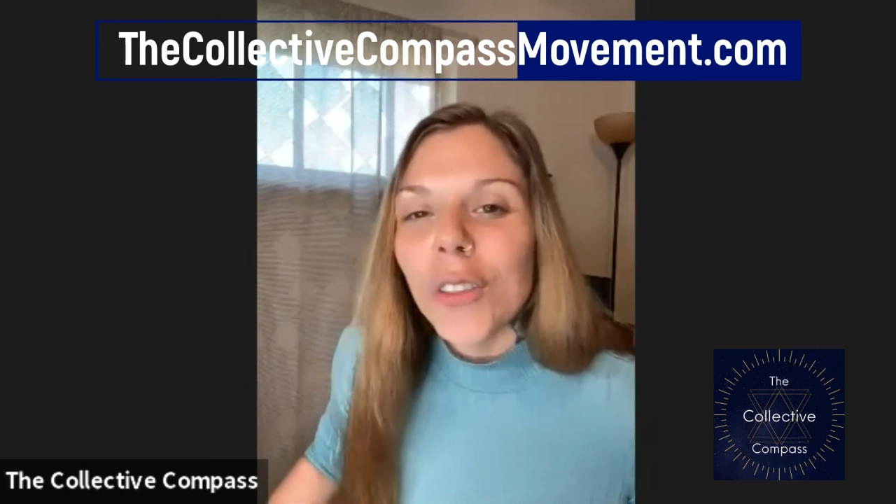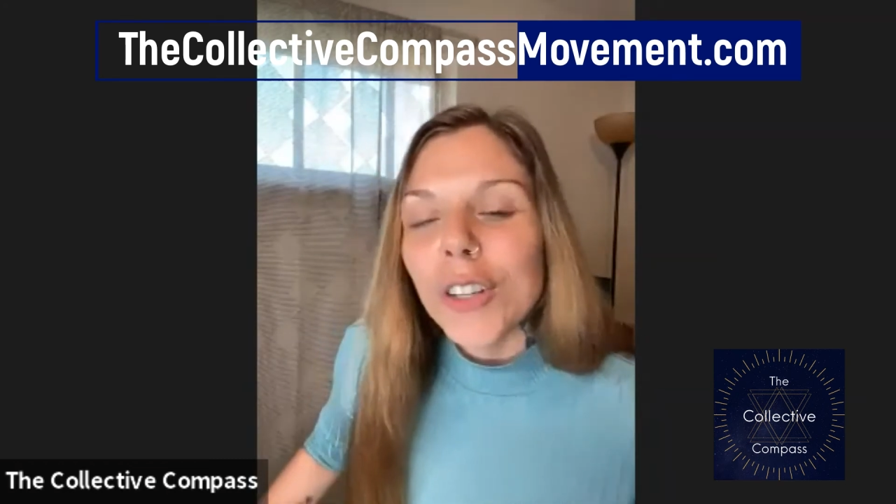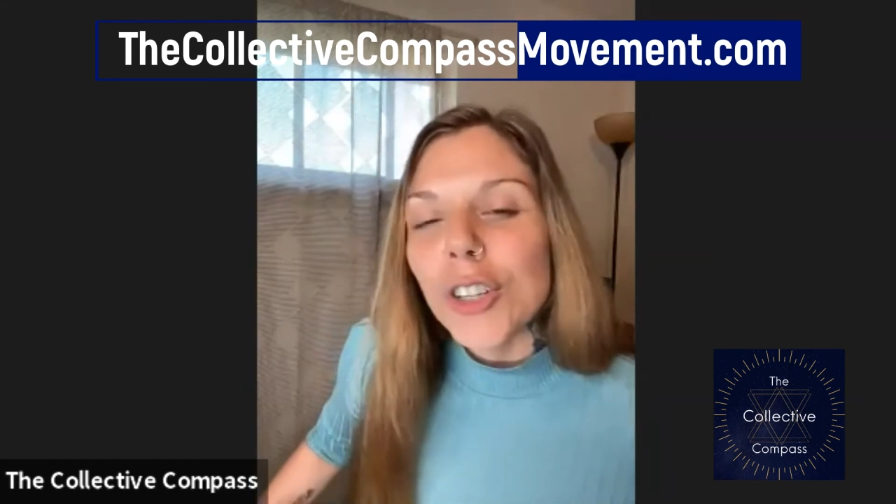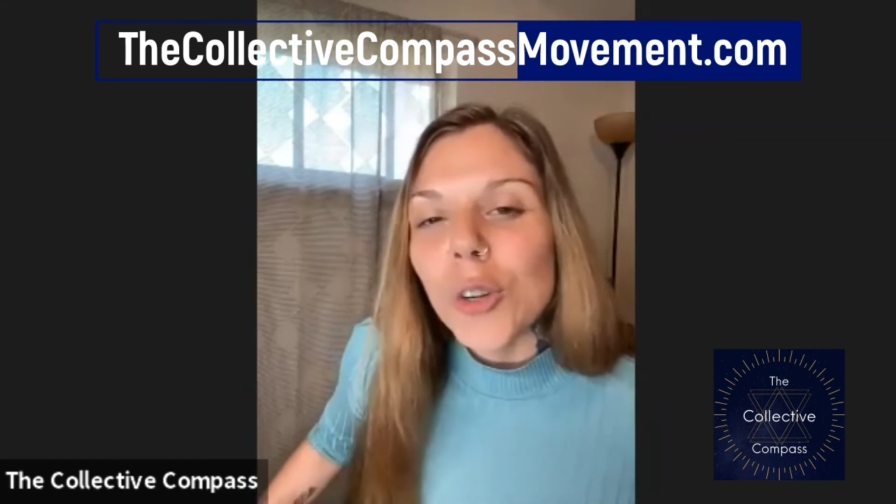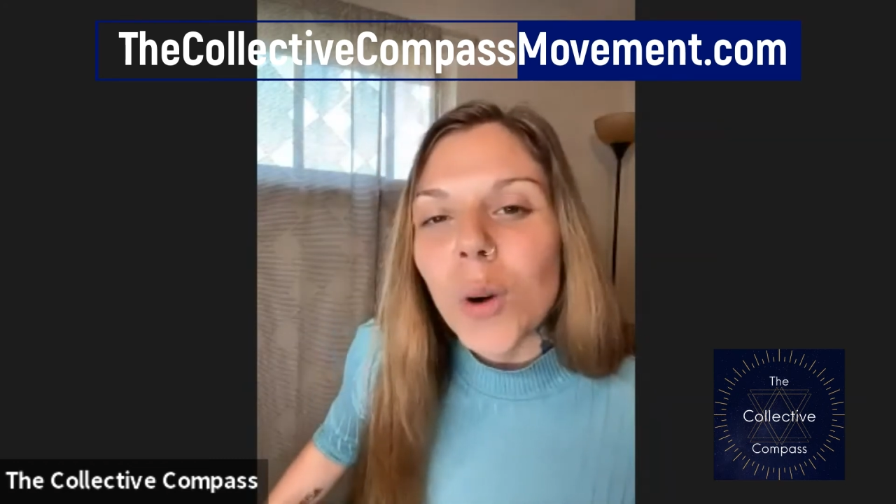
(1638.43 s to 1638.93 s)

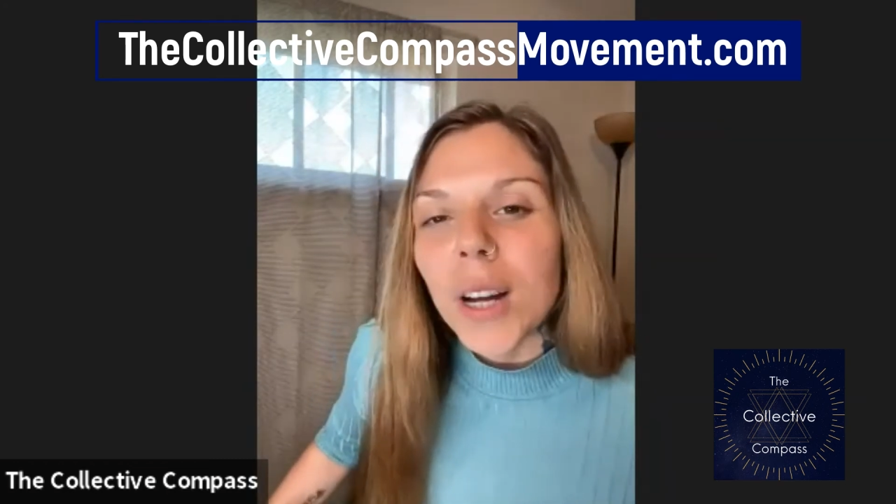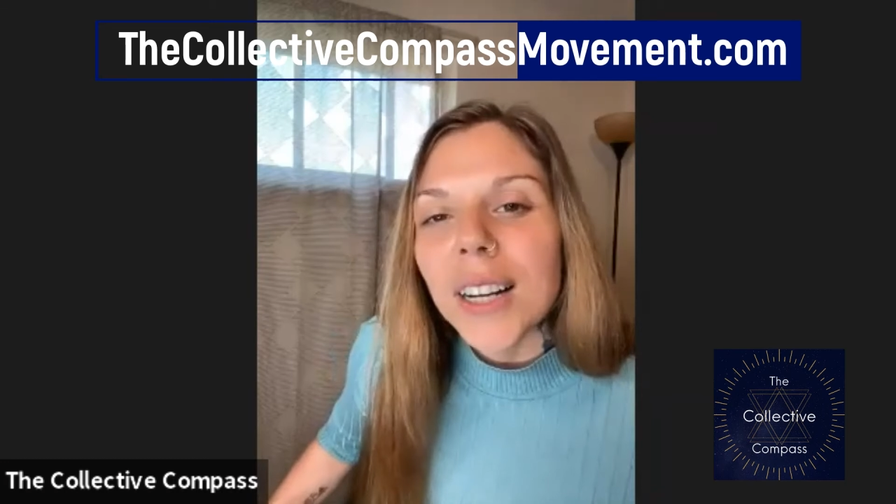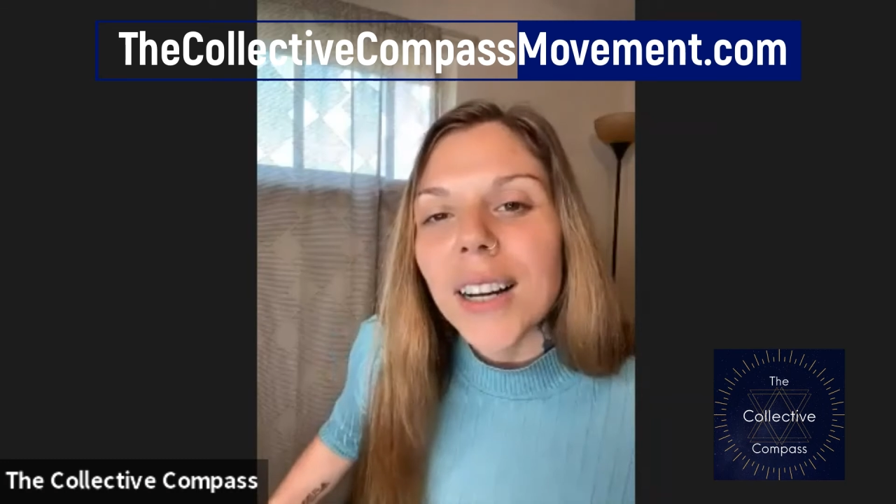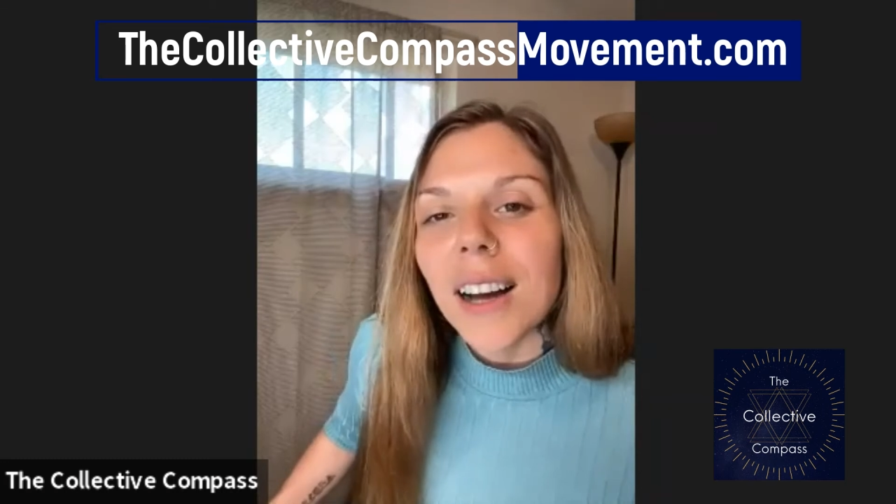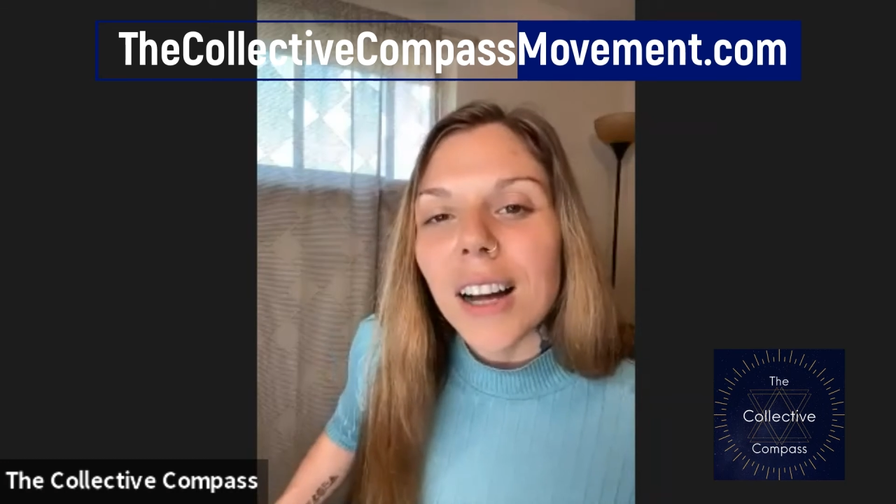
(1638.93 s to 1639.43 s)
that you want
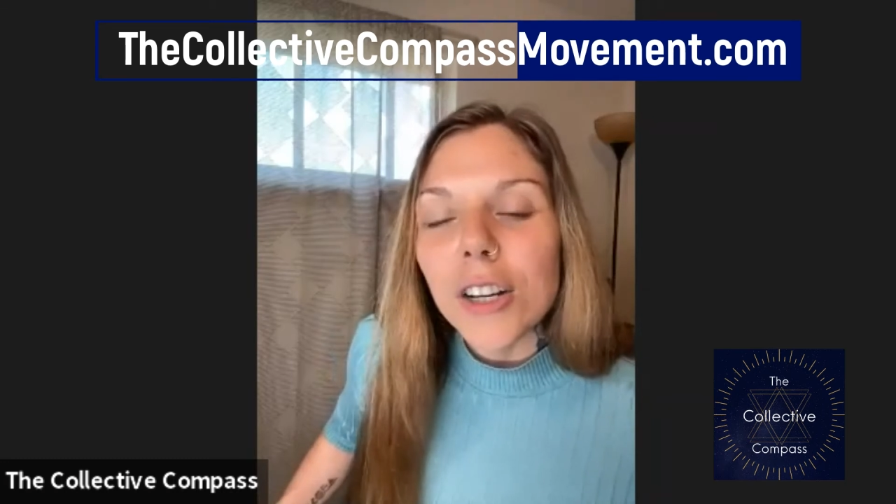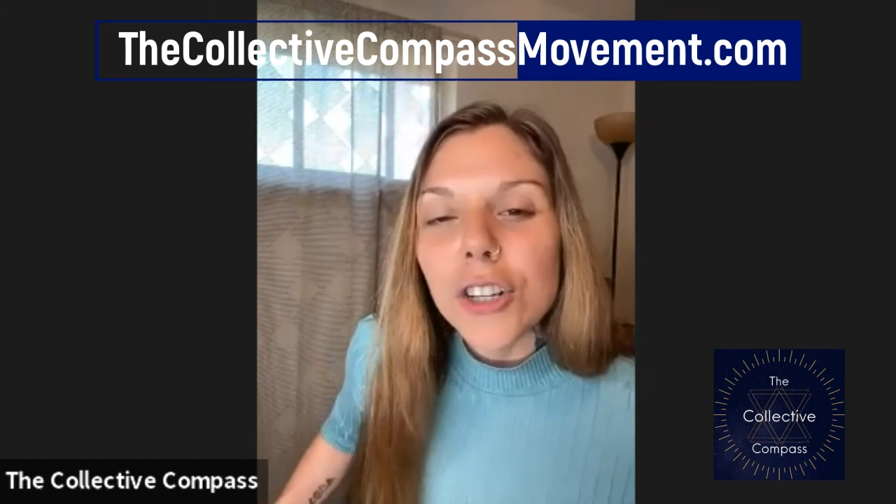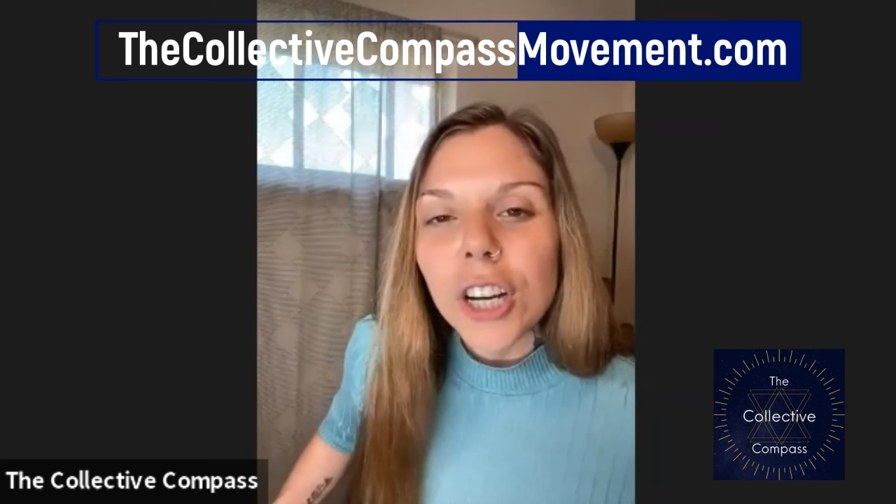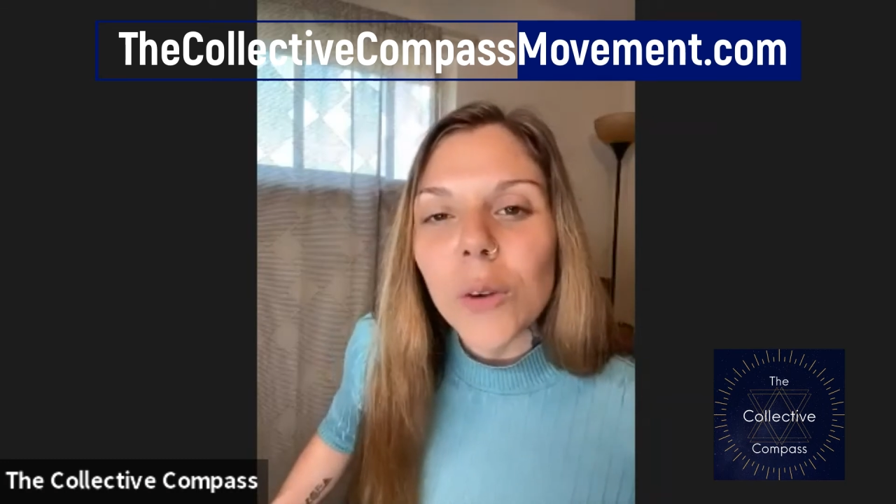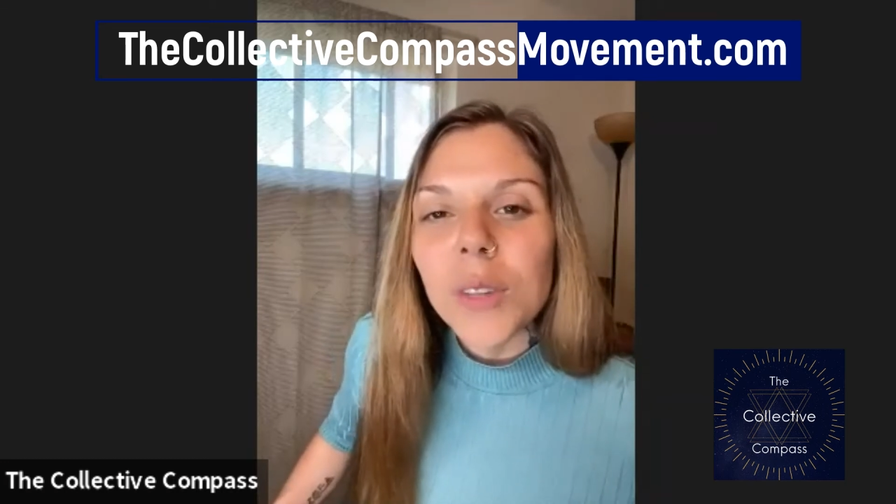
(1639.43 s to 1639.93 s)
to
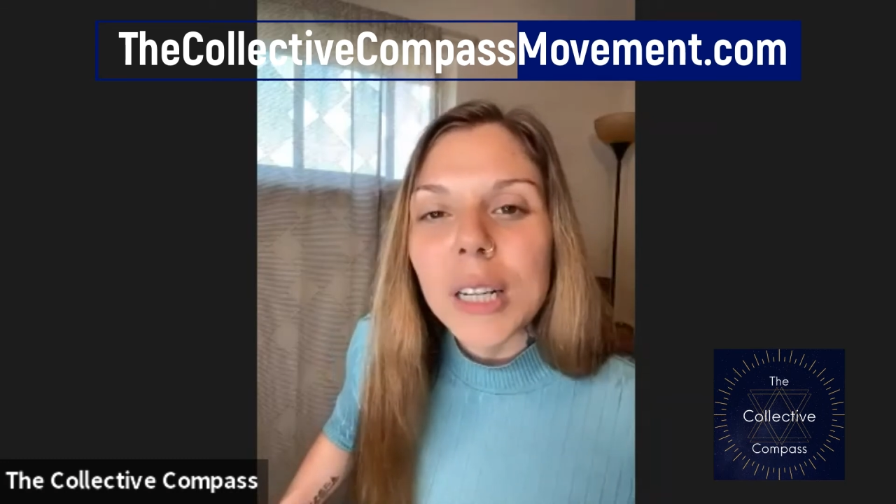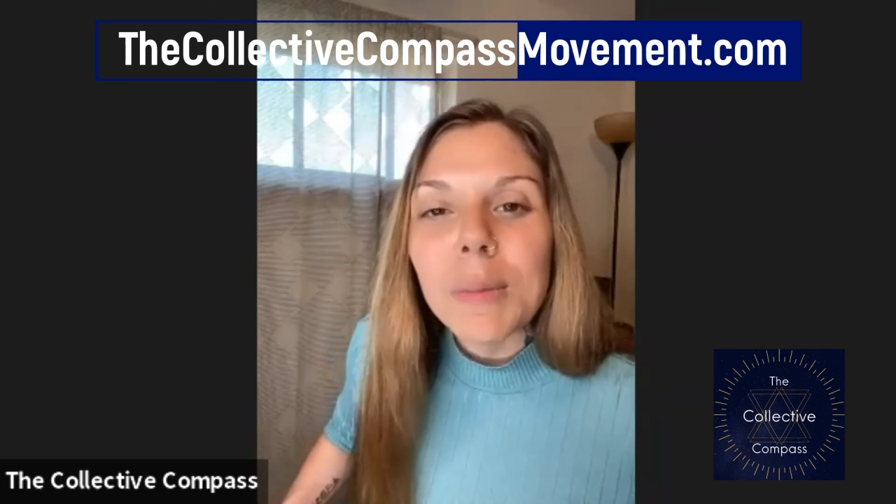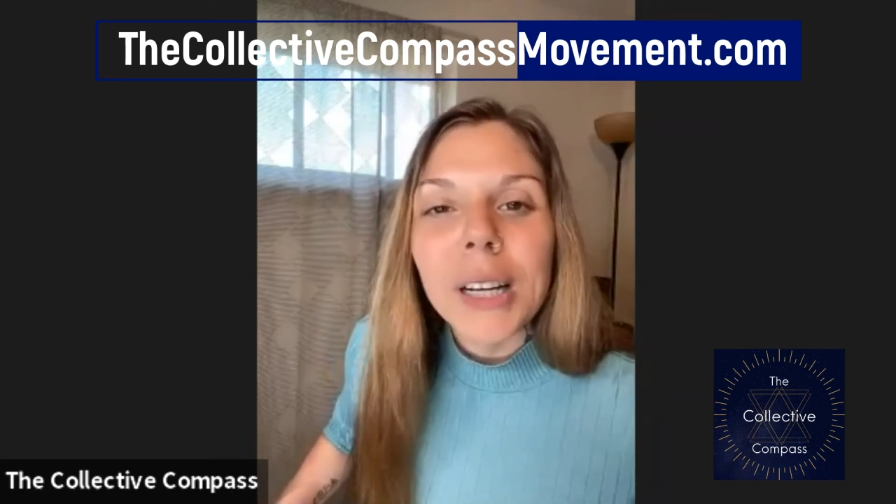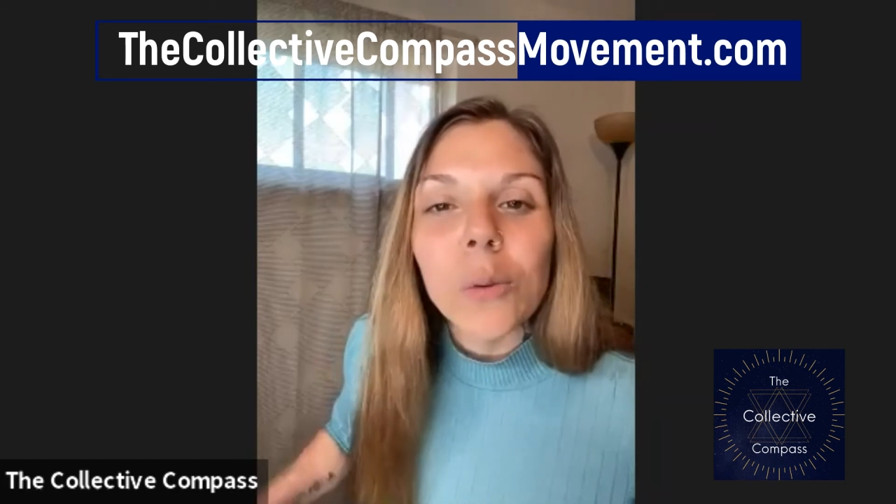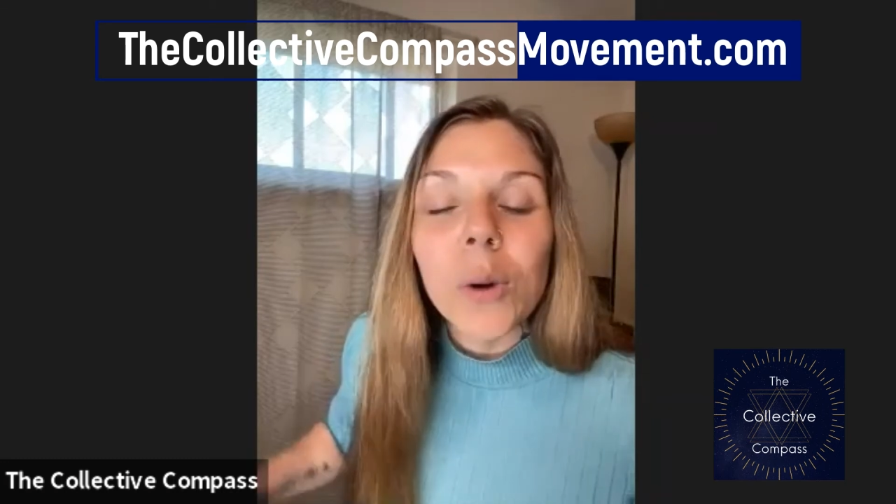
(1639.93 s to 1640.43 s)
share with anybody,